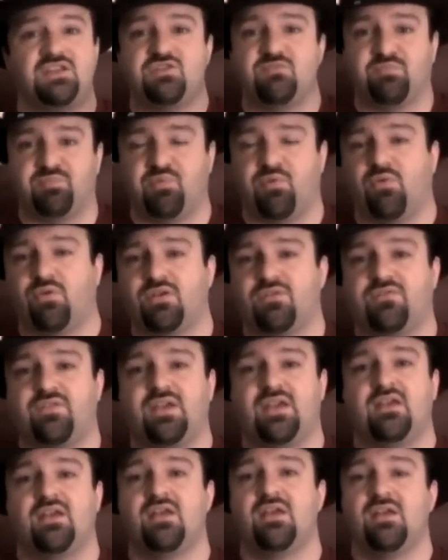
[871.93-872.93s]
and you're bored of
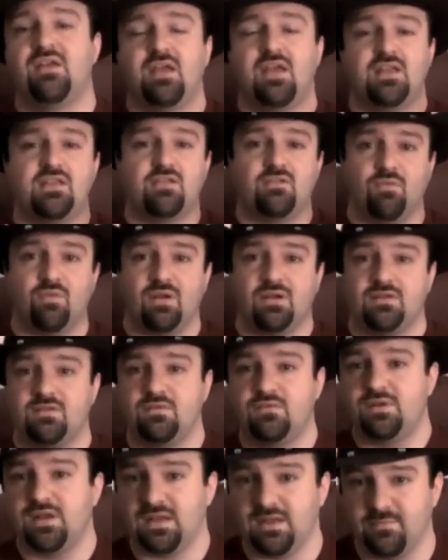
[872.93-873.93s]
it, and you don't want to
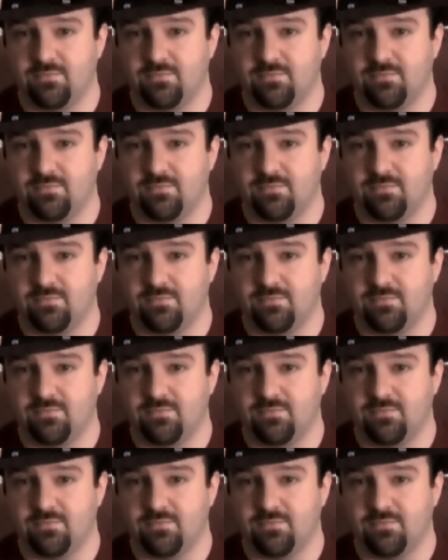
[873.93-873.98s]
do it